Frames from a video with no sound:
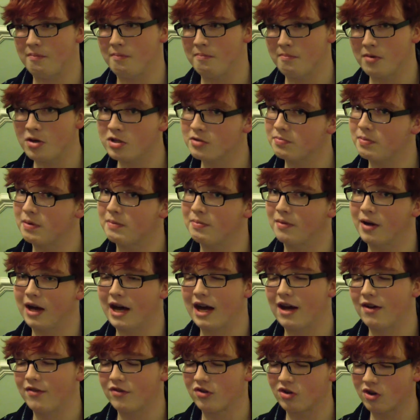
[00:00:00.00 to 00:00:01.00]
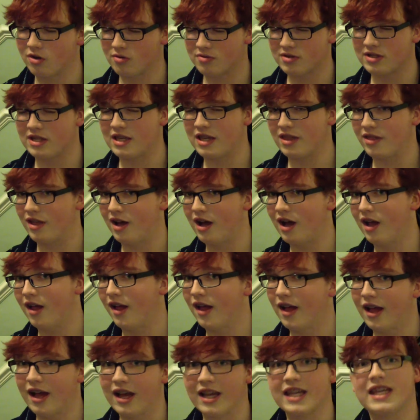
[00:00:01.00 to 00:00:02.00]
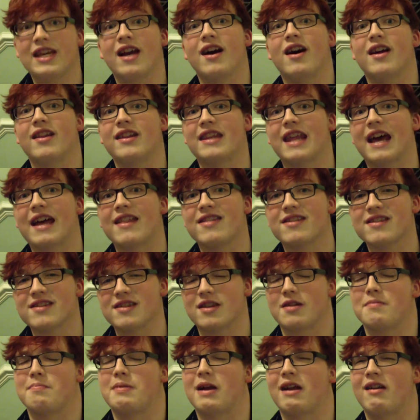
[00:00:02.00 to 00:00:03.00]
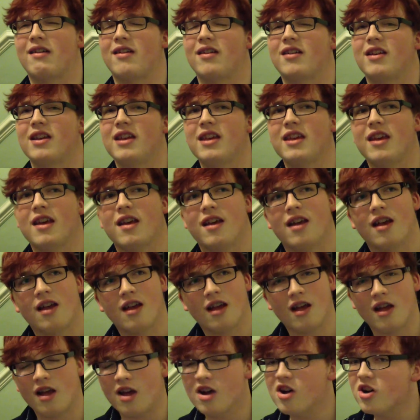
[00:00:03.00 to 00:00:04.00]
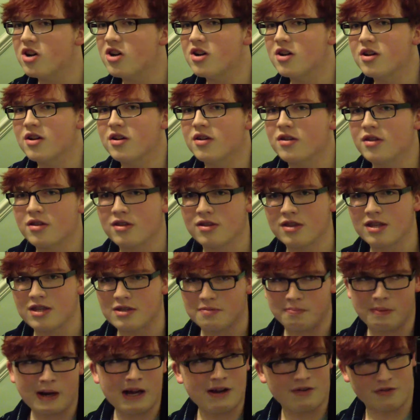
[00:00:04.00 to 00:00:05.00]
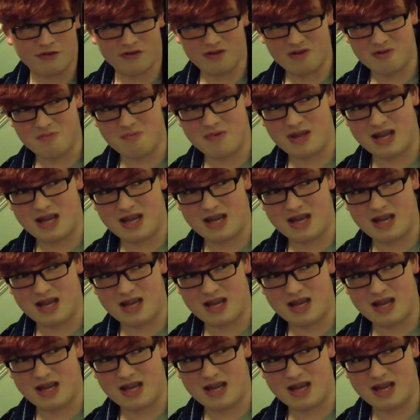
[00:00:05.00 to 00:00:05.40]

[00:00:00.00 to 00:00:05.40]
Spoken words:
most people have, go see that. I can't dance, apparently. This bathroom